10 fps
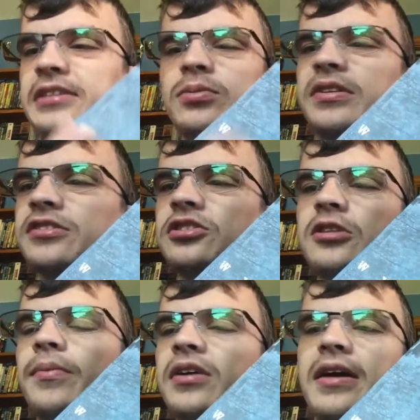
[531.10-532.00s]
this one is just a
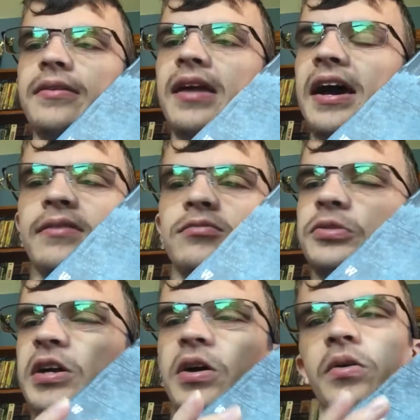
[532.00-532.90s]
book I, I just
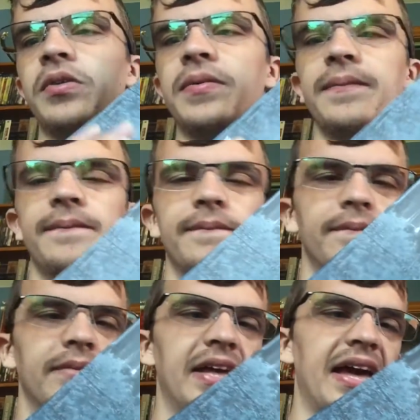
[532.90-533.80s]
want to own.
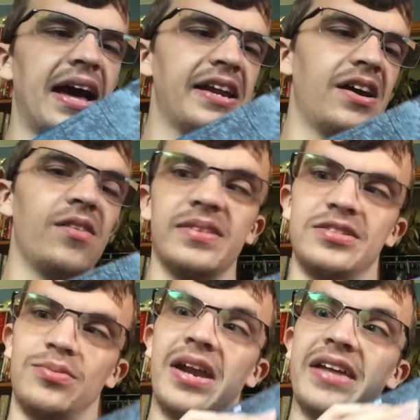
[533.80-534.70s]
I know,
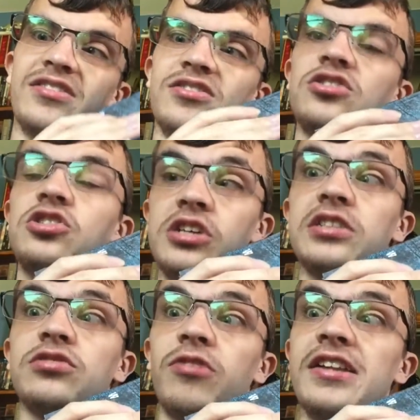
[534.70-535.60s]
it's one I
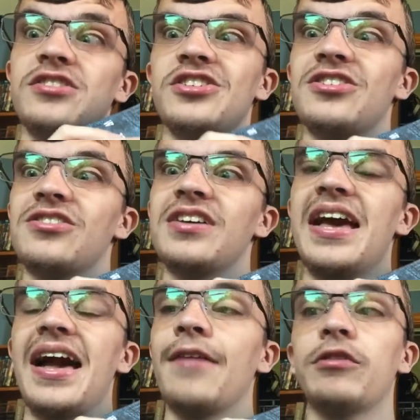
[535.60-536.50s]
just read too.
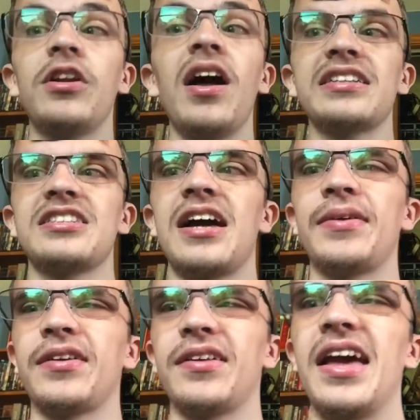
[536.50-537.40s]
And for the longest time,
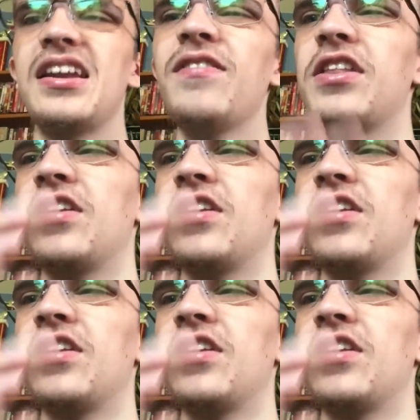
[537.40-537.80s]
like, not the